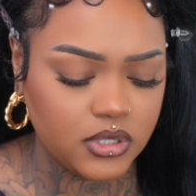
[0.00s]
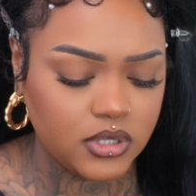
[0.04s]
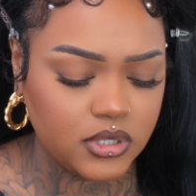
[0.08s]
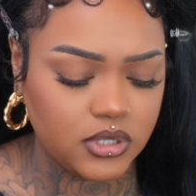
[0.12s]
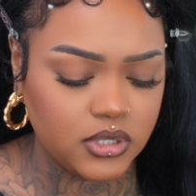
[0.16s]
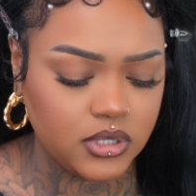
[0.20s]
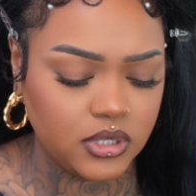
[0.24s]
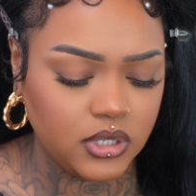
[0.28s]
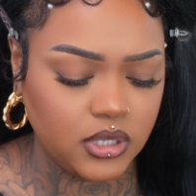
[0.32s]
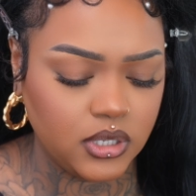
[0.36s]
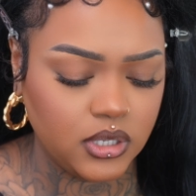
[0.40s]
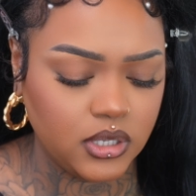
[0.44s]

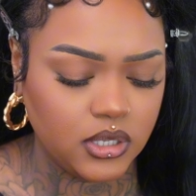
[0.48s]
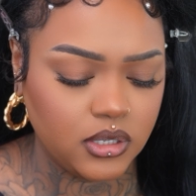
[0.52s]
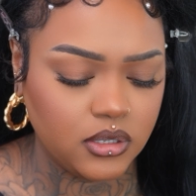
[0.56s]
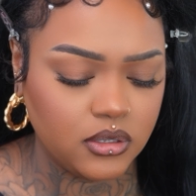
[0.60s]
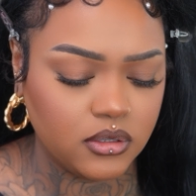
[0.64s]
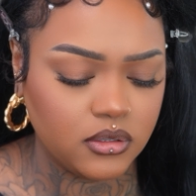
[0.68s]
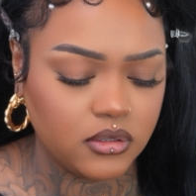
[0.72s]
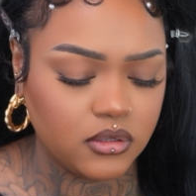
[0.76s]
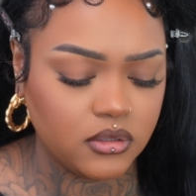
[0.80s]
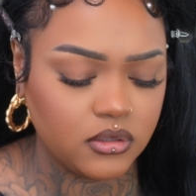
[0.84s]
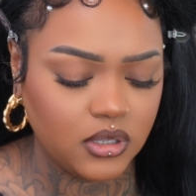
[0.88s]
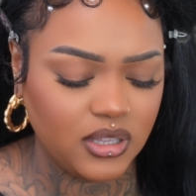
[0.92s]
see.
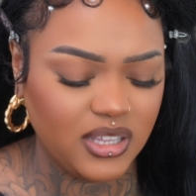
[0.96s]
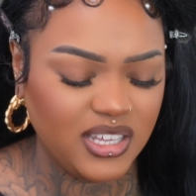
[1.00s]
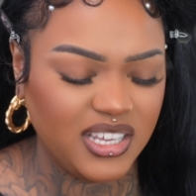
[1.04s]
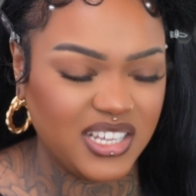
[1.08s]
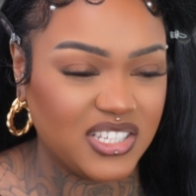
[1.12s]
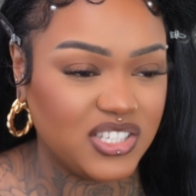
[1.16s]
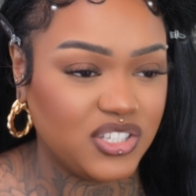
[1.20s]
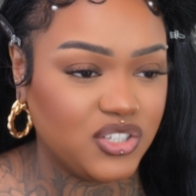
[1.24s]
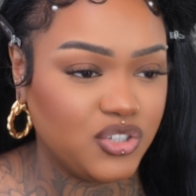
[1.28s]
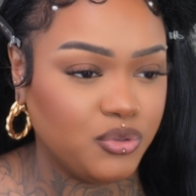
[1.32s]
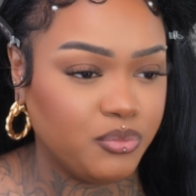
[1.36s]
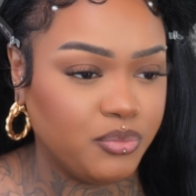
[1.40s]
I think
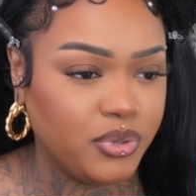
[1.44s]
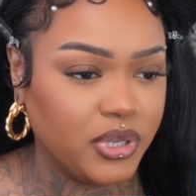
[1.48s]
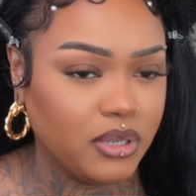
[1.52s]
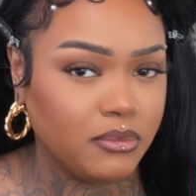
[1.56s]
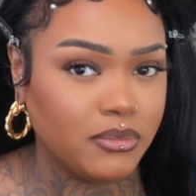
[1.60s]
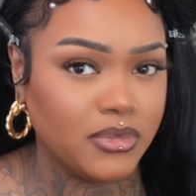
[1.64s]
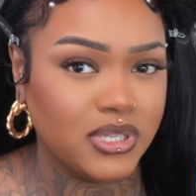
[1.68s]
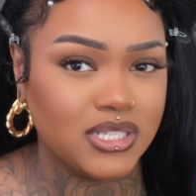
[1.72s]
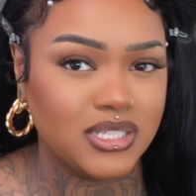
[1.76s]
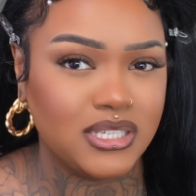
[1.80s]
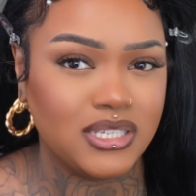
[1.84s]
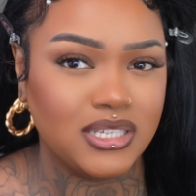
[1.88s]
it's too
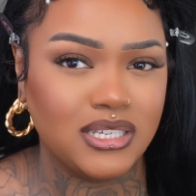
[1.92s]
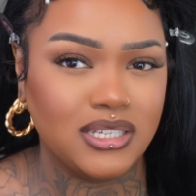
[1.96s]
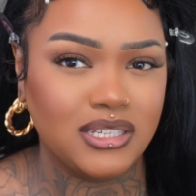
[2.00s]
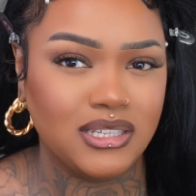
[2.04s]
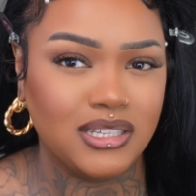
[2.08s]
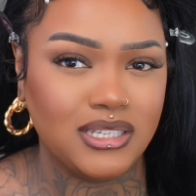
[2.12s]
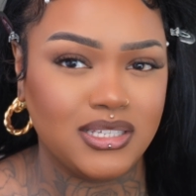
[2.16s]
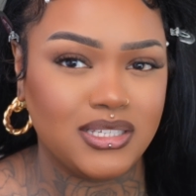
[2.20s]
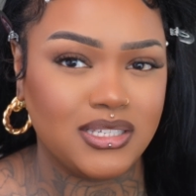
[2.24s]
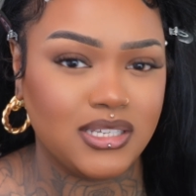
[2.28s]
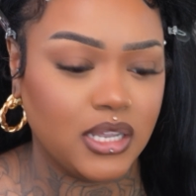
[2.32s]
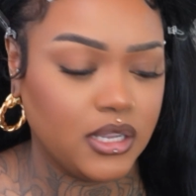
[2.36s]
pigmented.
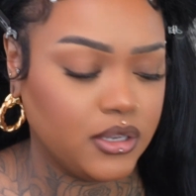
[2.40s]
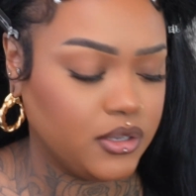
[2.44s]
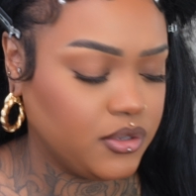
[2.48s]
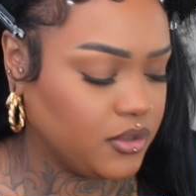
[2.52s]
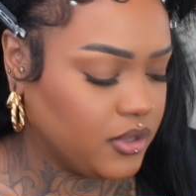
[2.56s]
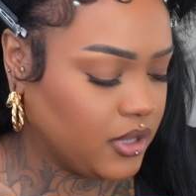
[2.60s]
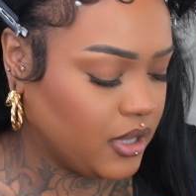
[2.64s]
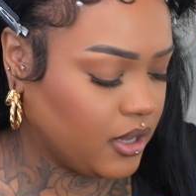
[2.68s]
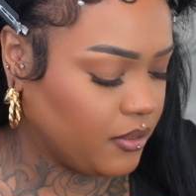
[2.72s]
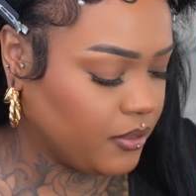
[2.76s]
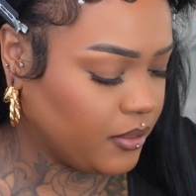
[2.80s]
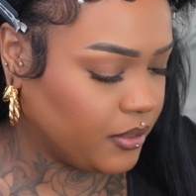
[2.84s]
Let's not do
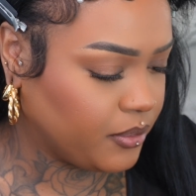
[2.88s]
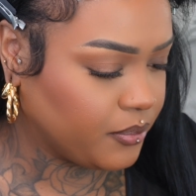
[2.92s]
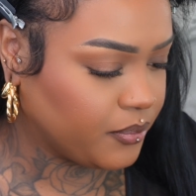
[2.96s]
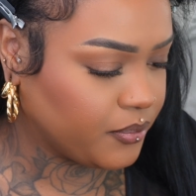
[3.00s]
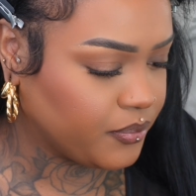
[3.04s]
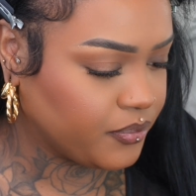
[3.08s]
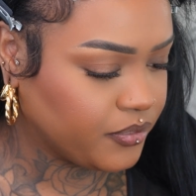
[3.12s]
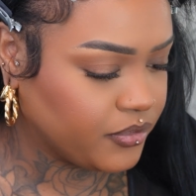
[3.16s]
that one.